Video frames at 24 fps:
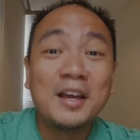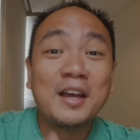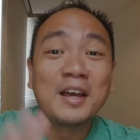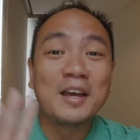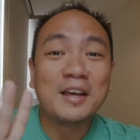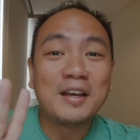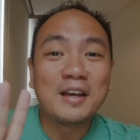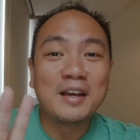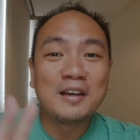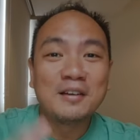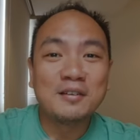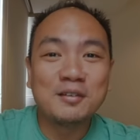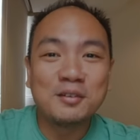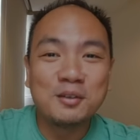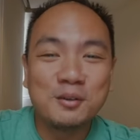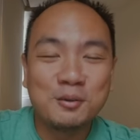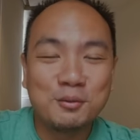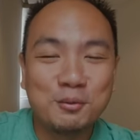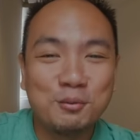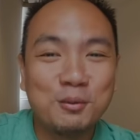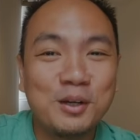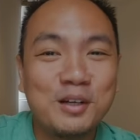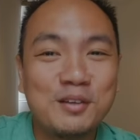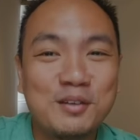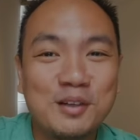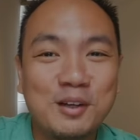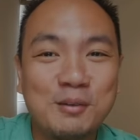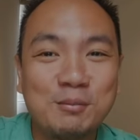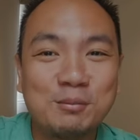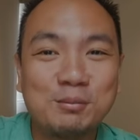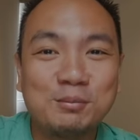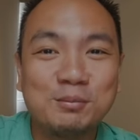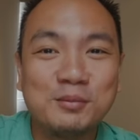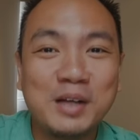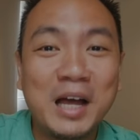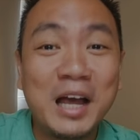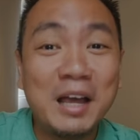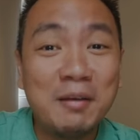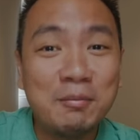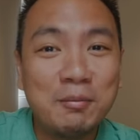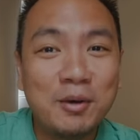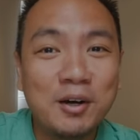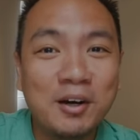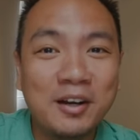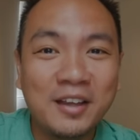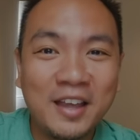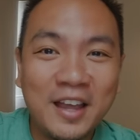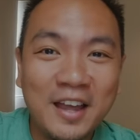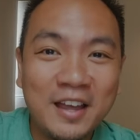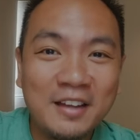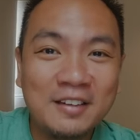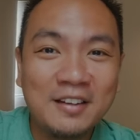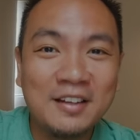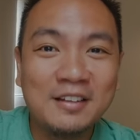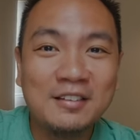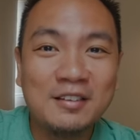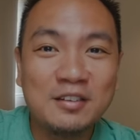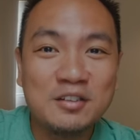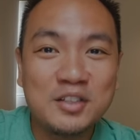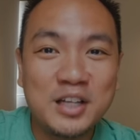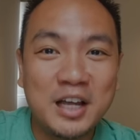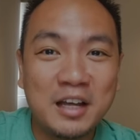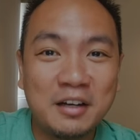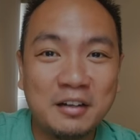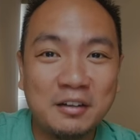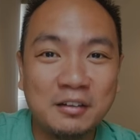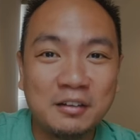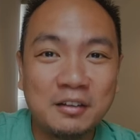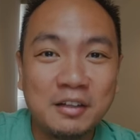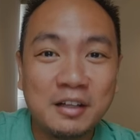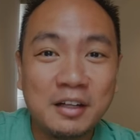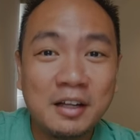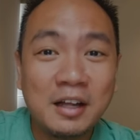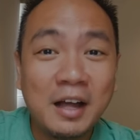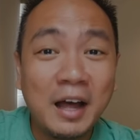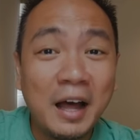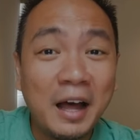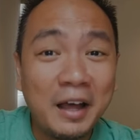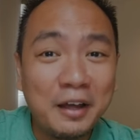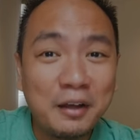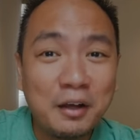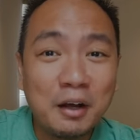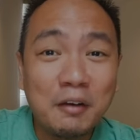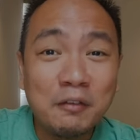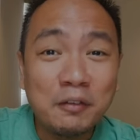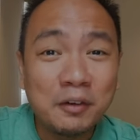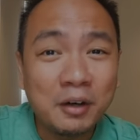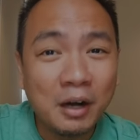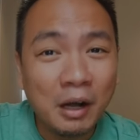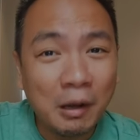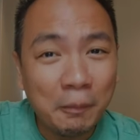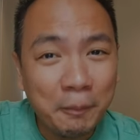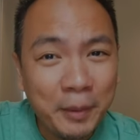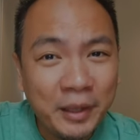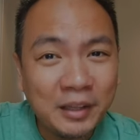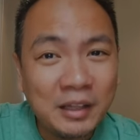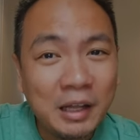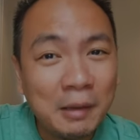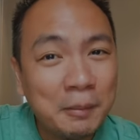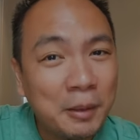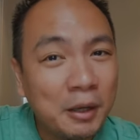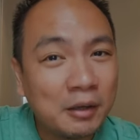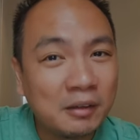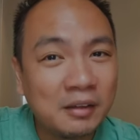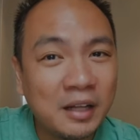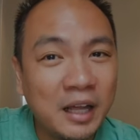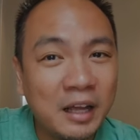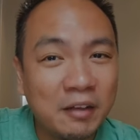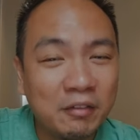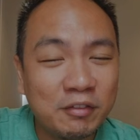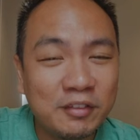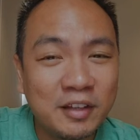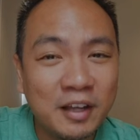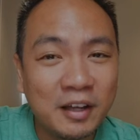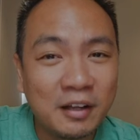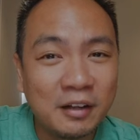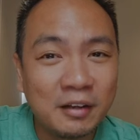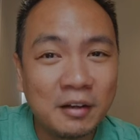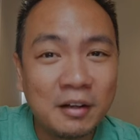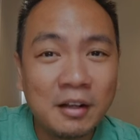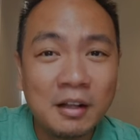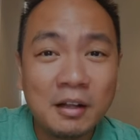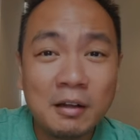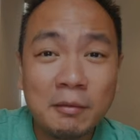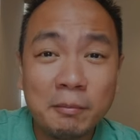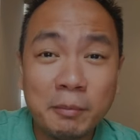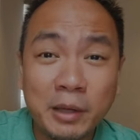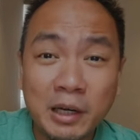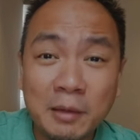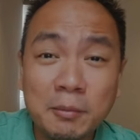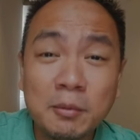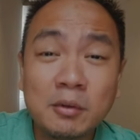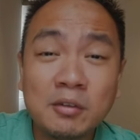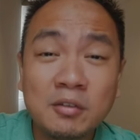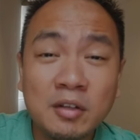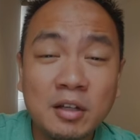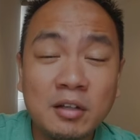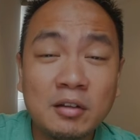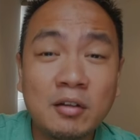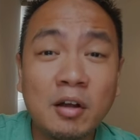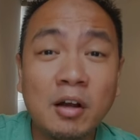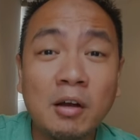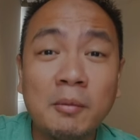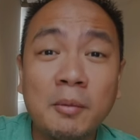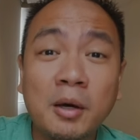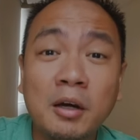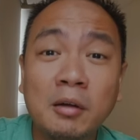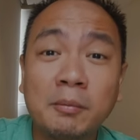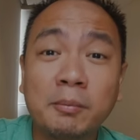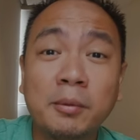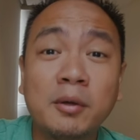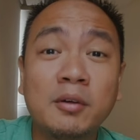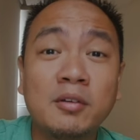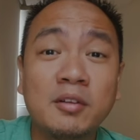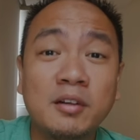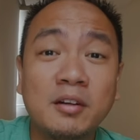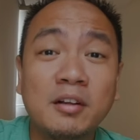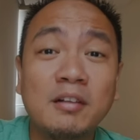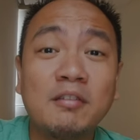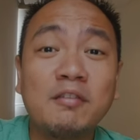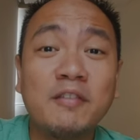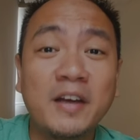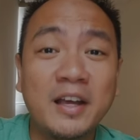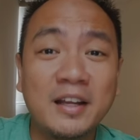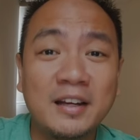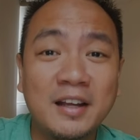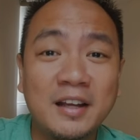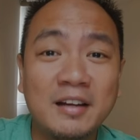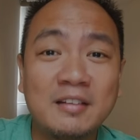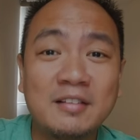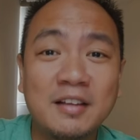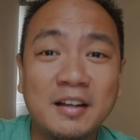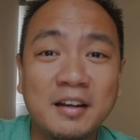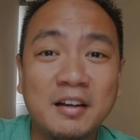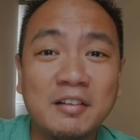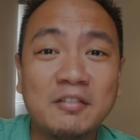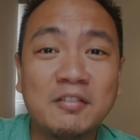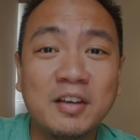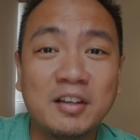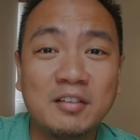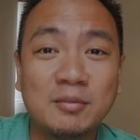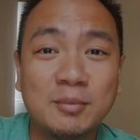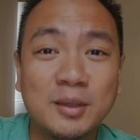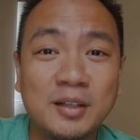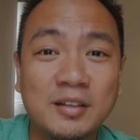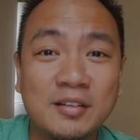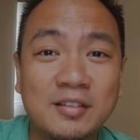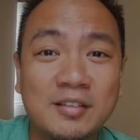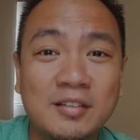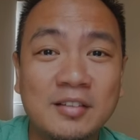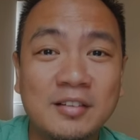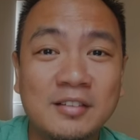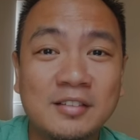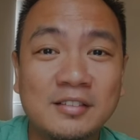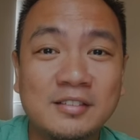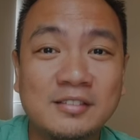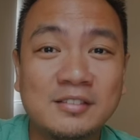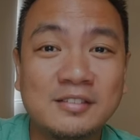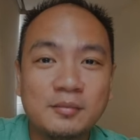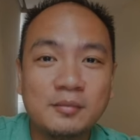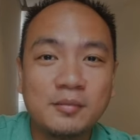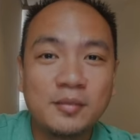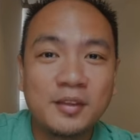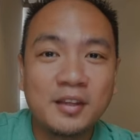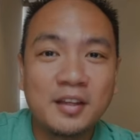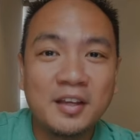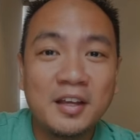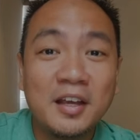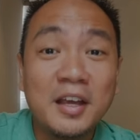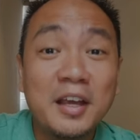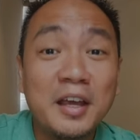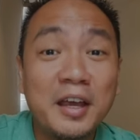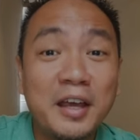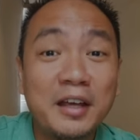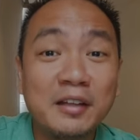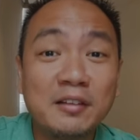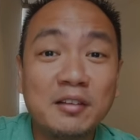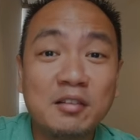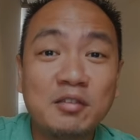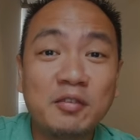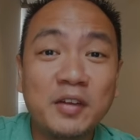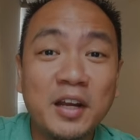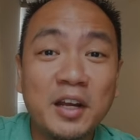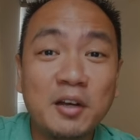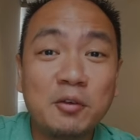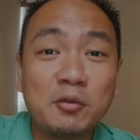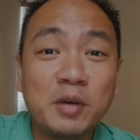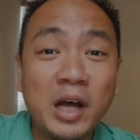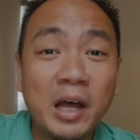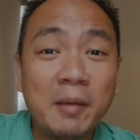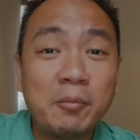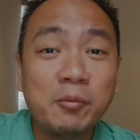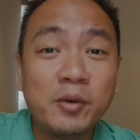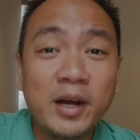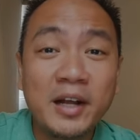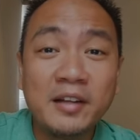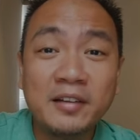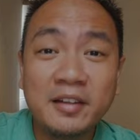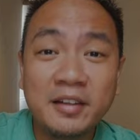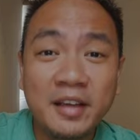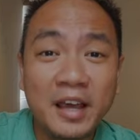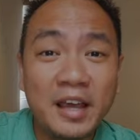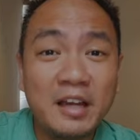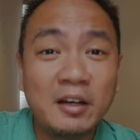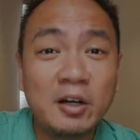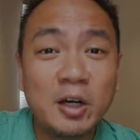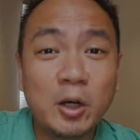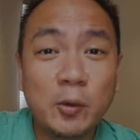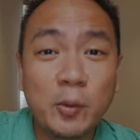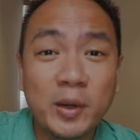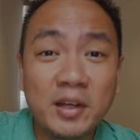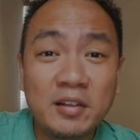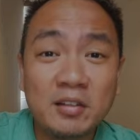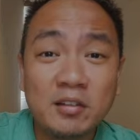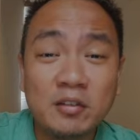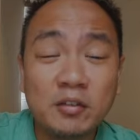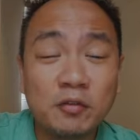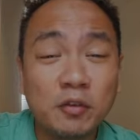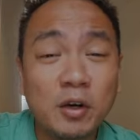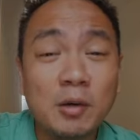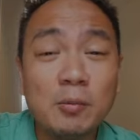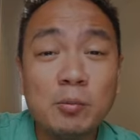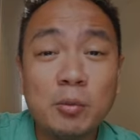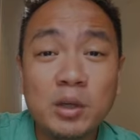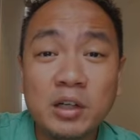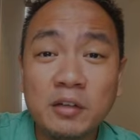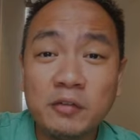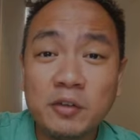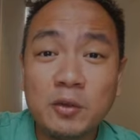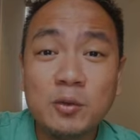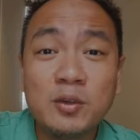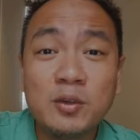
Hey guys, what's up? I'm Mark, and in this channel, I cover a bit about lifestyle, but I mostly talk about personal finance and investments. In this video, I'm granting a request from one of